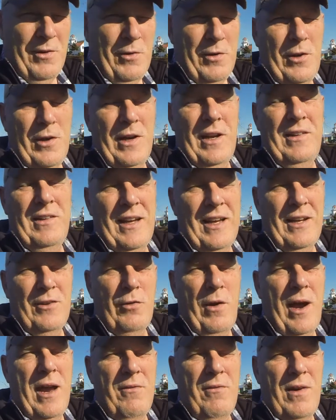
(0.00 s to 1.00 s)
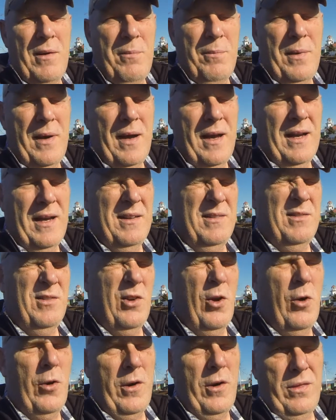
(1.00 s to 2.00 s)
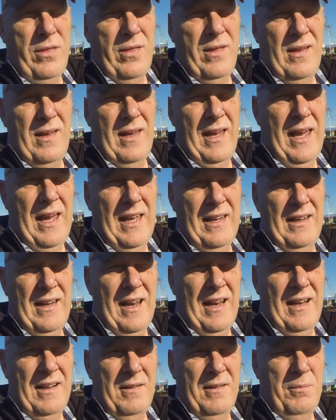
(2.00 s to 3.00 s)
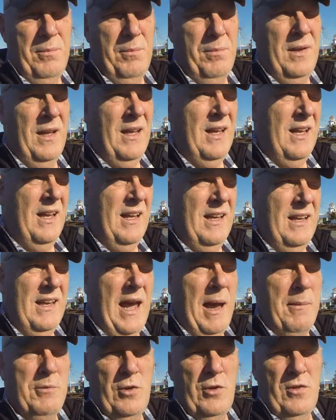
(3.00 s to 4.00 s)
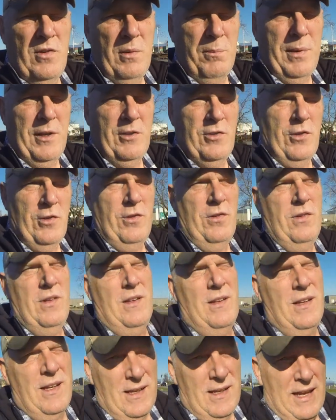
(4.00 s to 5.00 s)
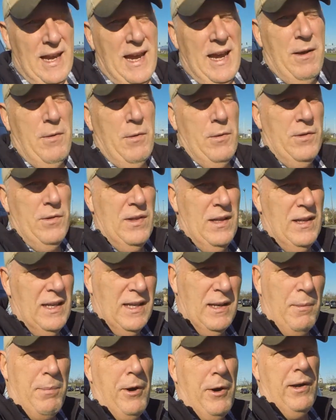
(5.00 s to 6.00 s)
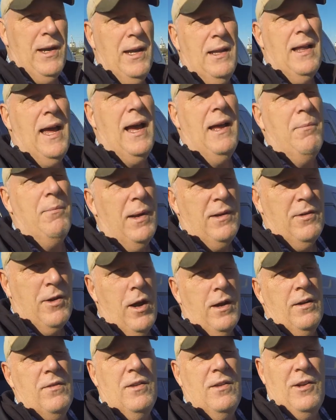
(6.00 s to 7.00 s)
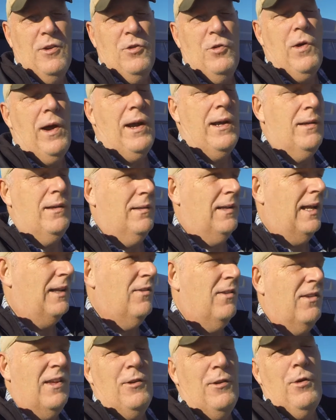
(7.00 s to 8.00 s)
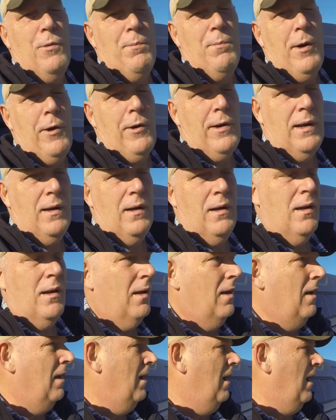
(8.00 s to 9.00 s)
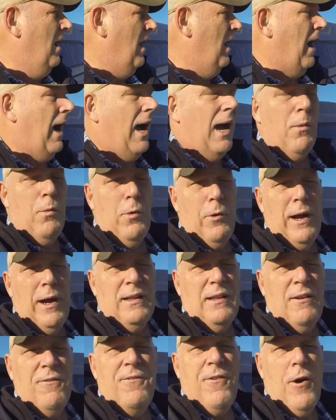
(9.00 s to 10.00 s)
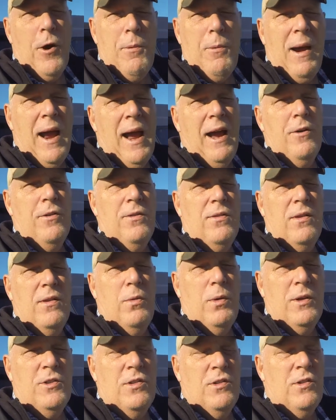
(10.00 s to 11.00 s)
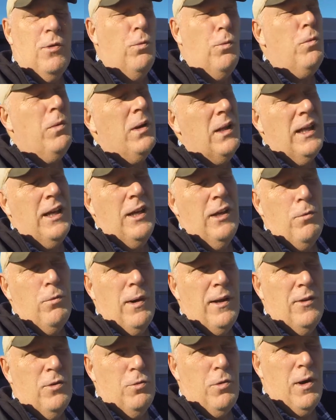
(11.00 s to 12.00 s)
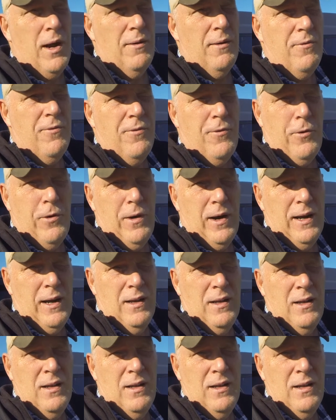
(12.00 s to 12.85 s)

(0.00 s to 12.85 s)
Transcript: we're gonna take a drive up uh, north and uh, capture some pictures. And yeah, we're sitting in the parking lot. My dog's in the truck, and that's Cinder barking. Uh, we're at the farmhouse, which is a really good restaurant for.